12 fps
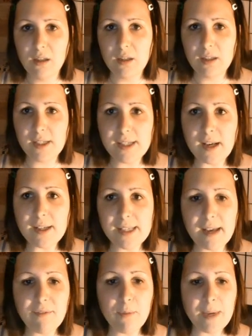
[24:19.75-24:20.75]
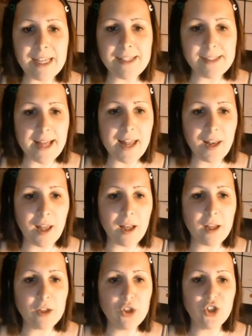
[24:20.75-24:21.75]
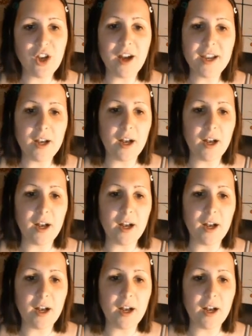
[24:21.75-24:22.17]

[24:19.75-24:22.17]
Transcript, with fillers: Do ducks have wings that large? I.